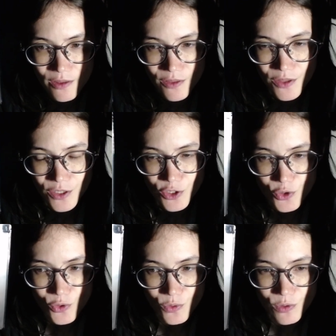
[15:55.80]
the
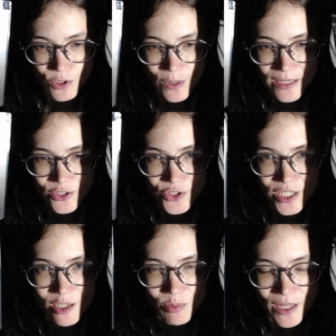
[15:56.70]
new
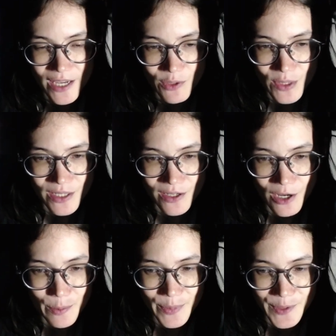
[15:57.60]
UHD player when it
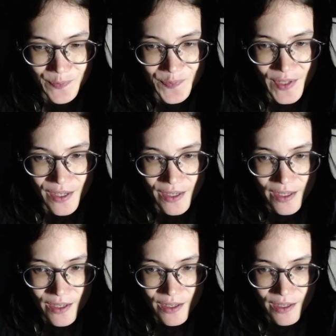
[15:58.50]
comes,
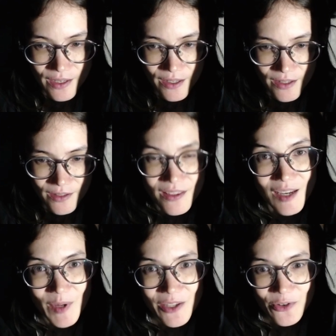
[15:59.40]

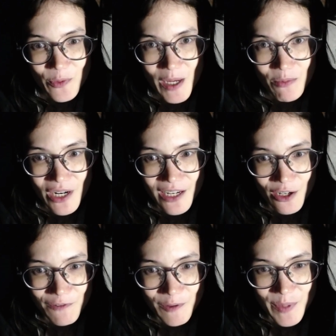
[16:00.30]
that may throw my brain
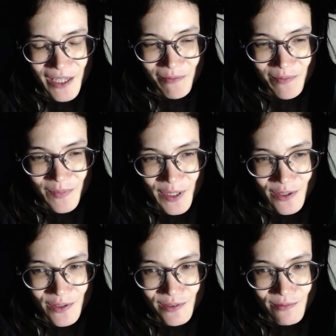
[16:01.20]
off a bit,
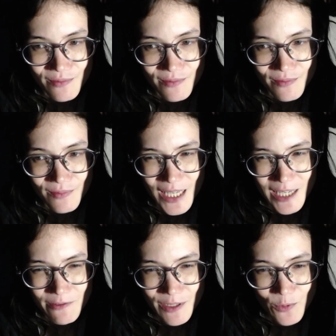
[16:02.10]
because
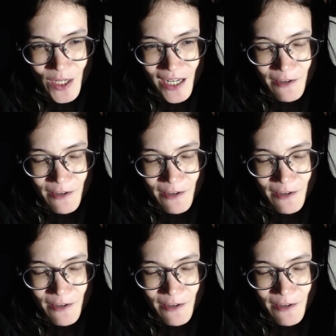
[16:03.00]
even when